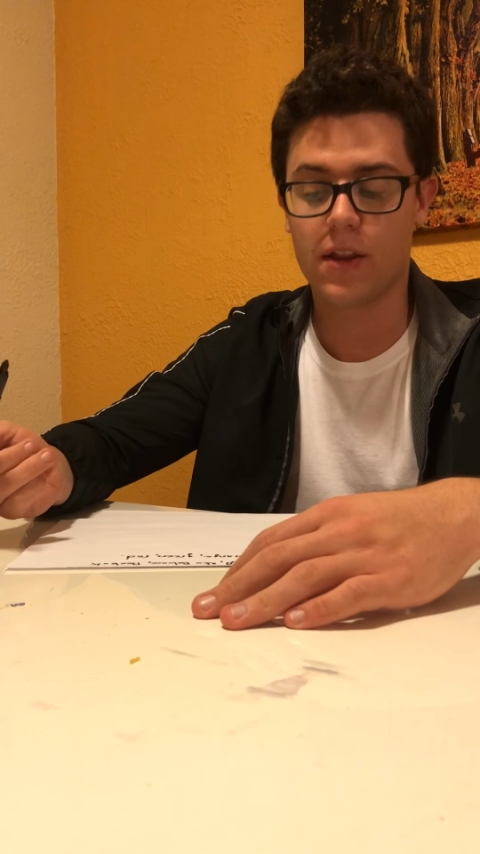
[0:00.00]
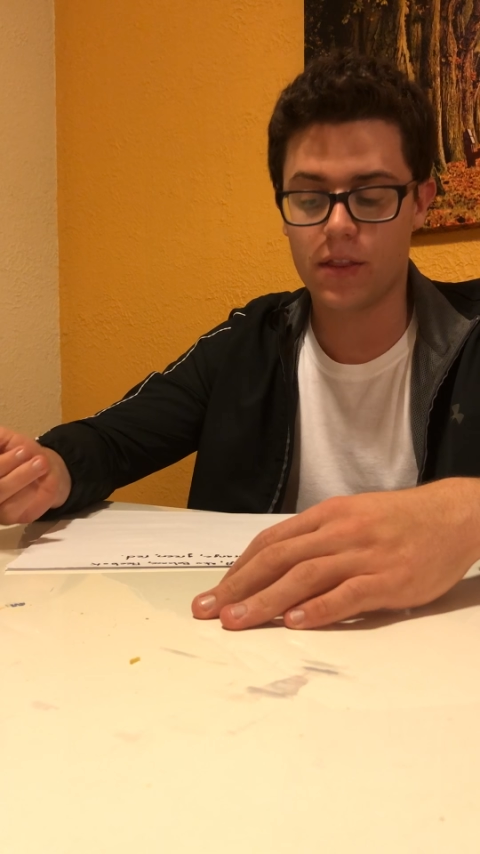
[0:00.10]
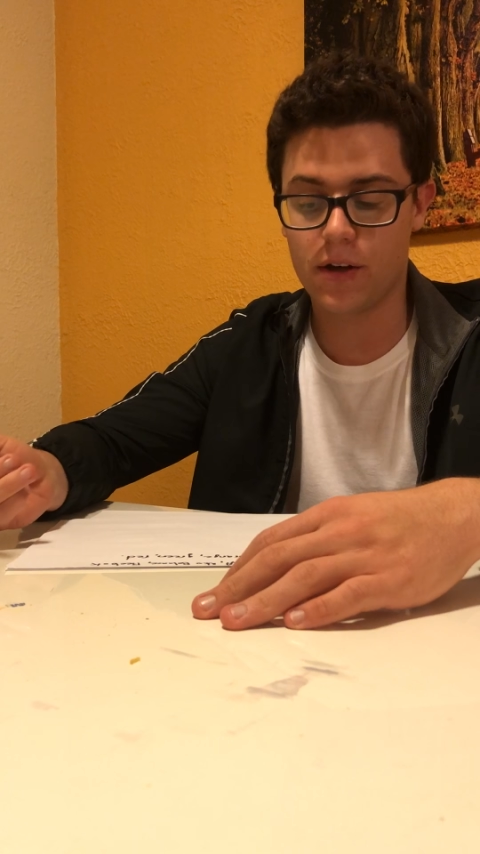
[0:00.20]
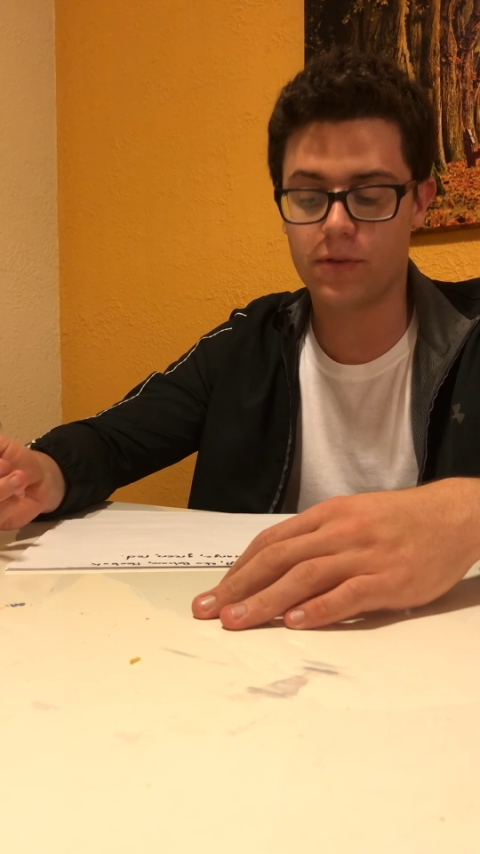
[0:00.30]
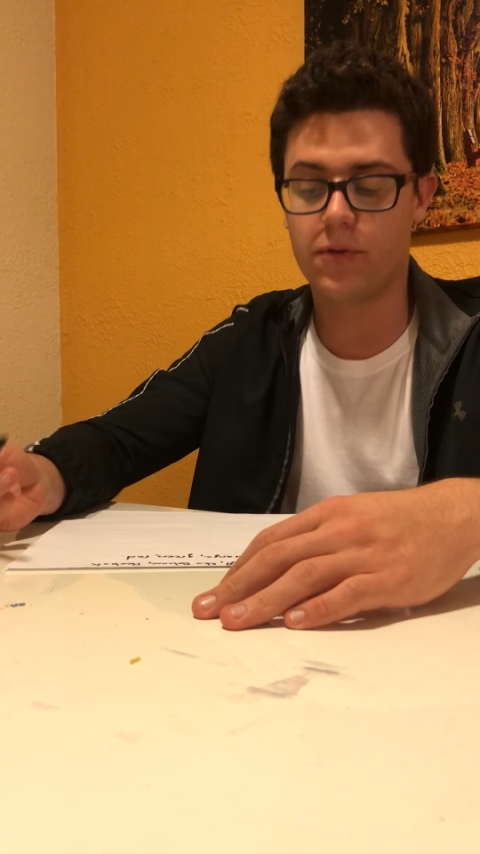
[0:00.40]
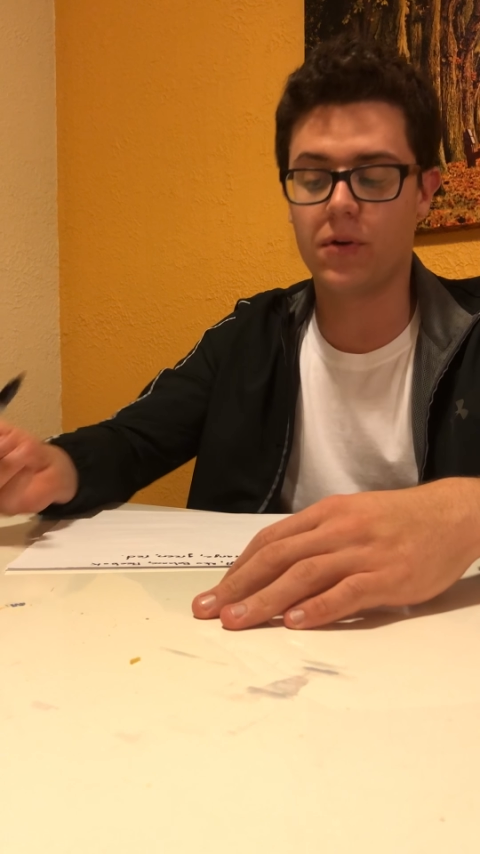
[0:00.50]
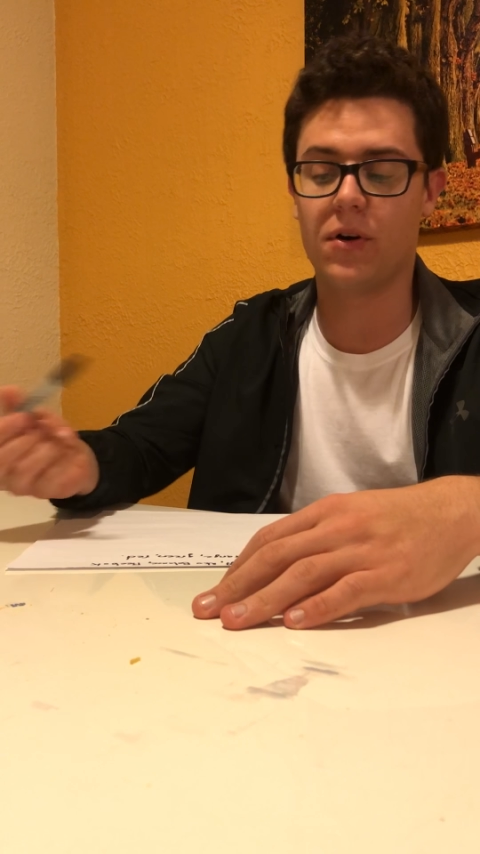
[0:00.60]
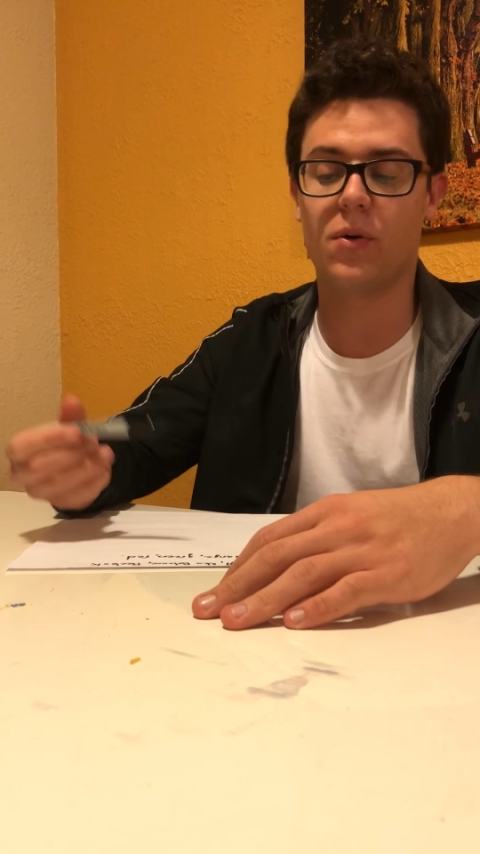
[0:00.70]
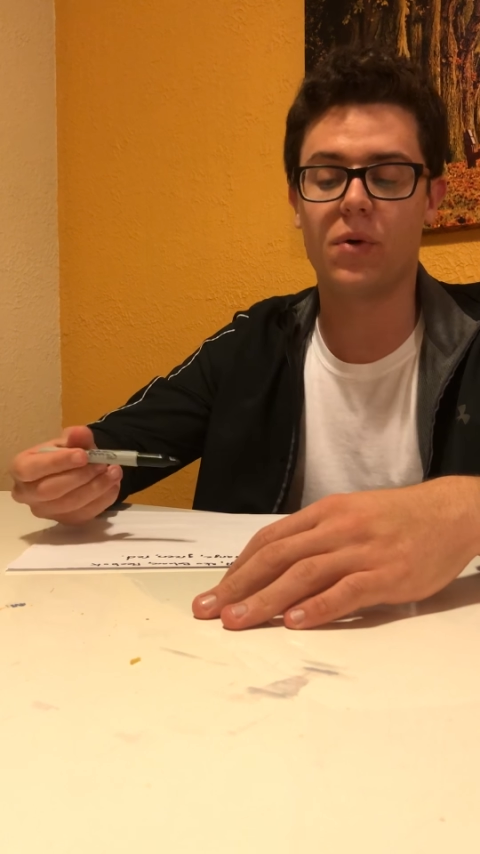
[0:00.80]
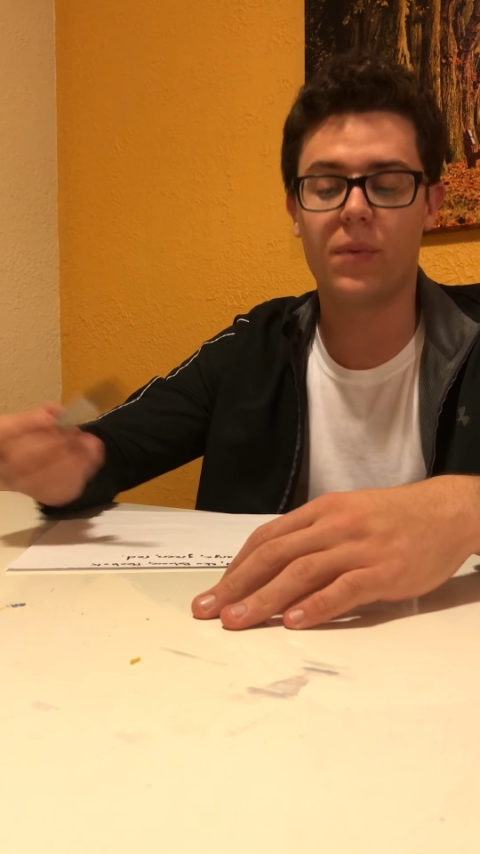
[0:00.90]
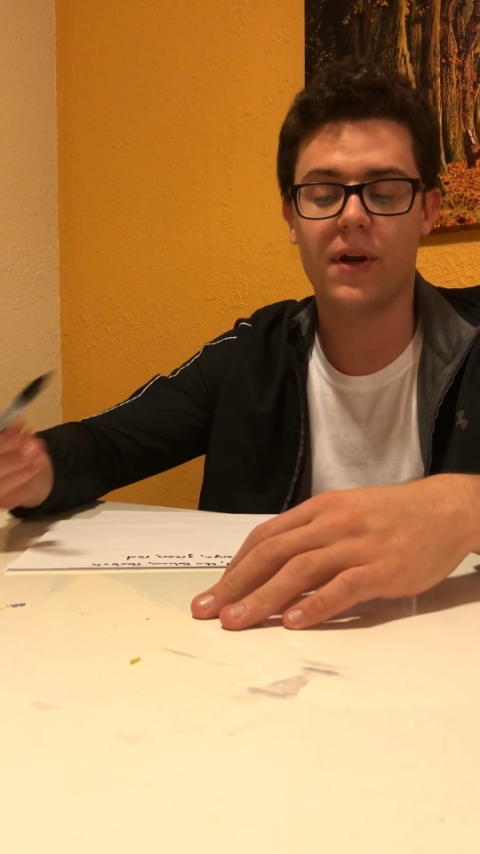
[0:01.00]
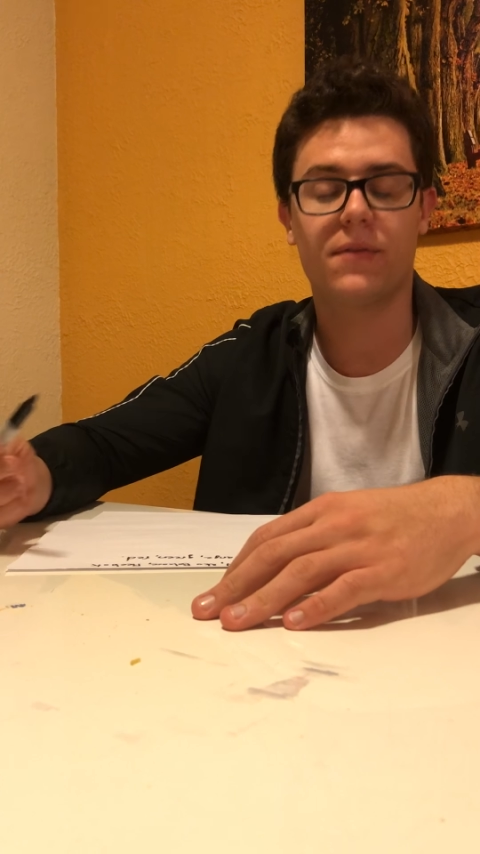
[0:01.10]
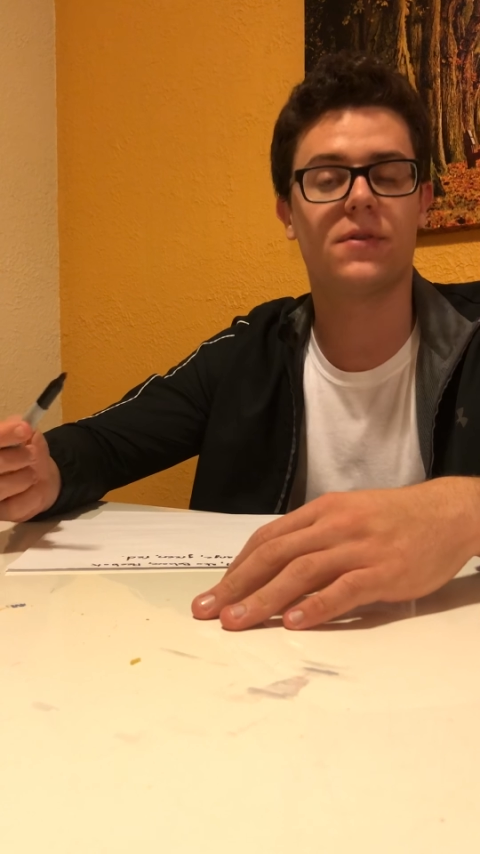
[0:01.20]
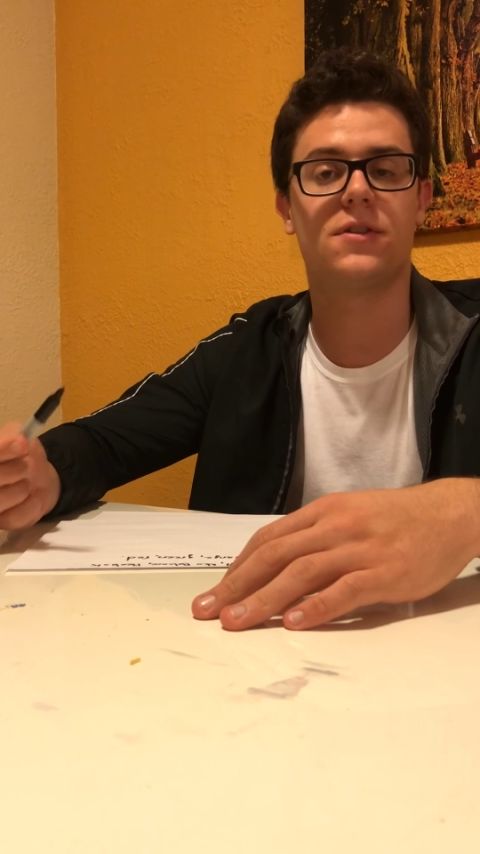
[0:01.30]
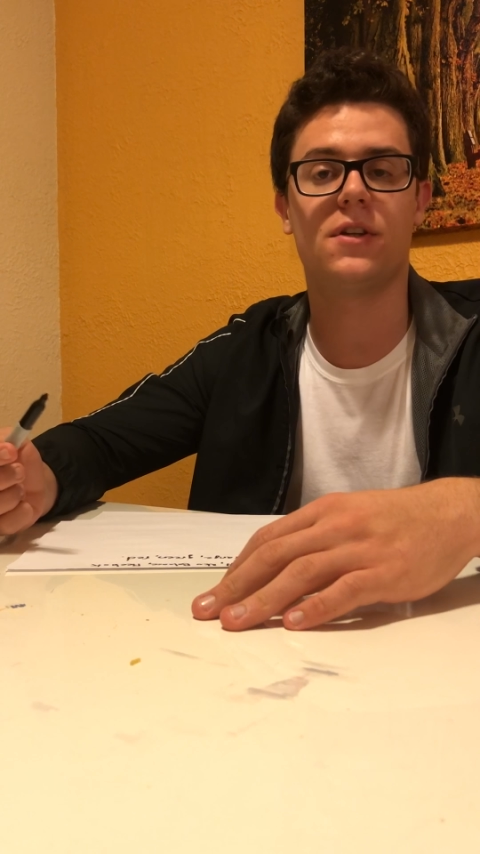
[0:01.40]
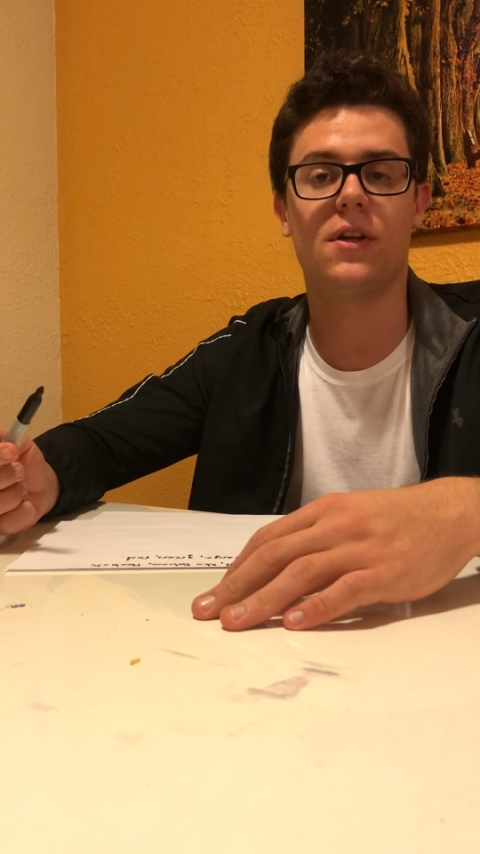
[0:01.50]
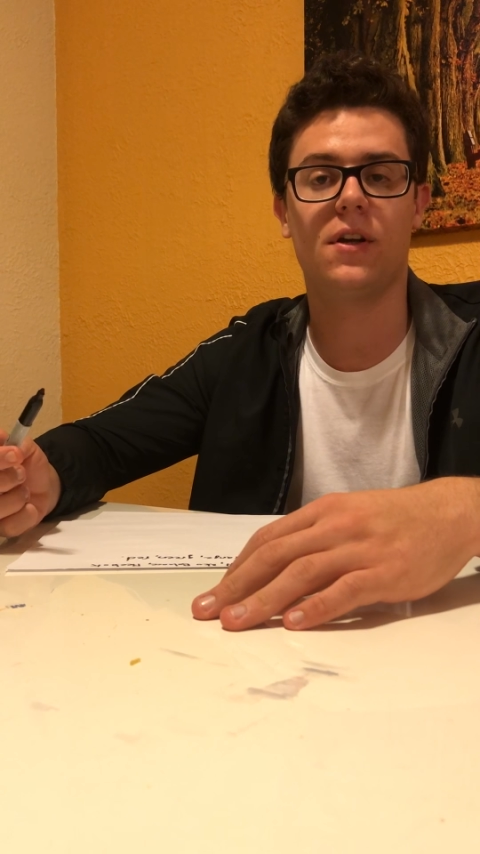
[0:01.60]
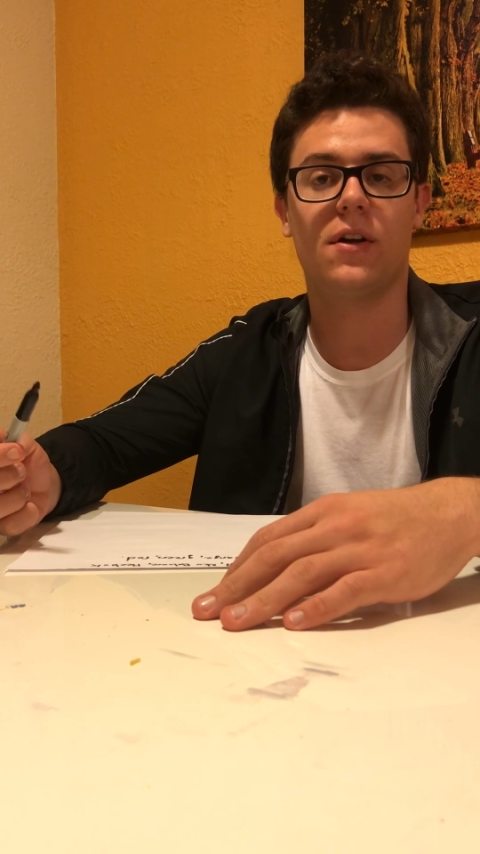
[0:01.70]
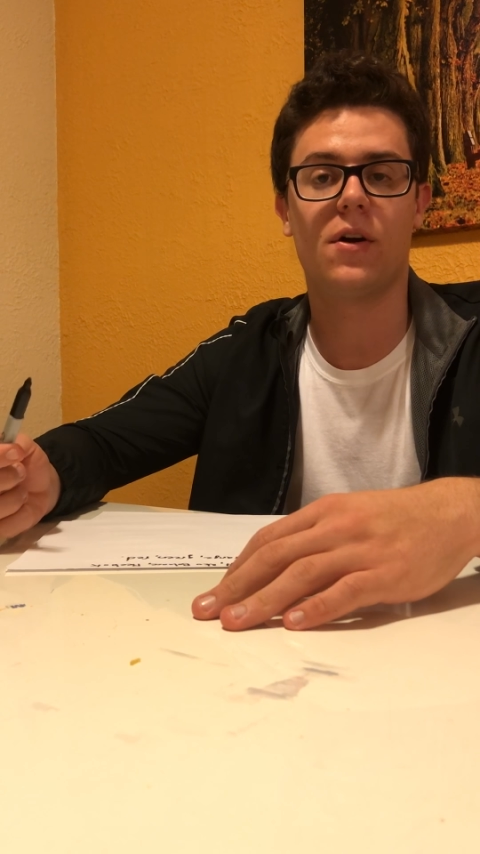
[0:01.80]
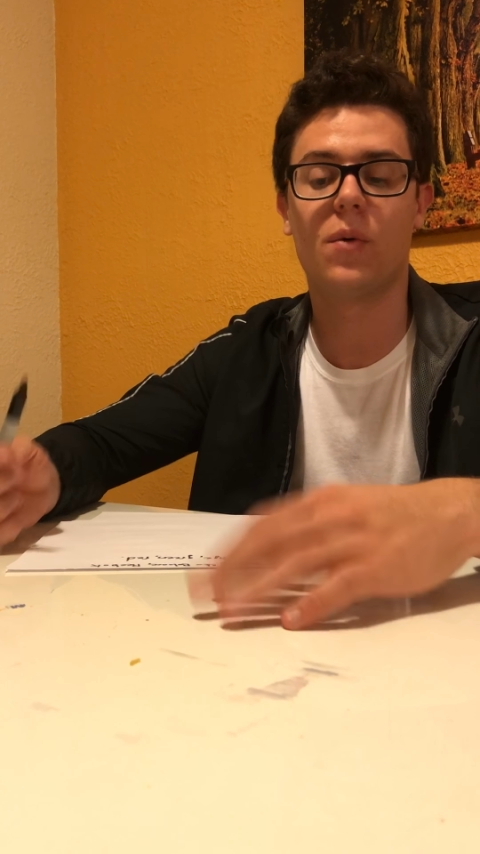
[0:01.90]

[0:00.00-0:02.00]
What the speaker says: Therefore, when we have to see,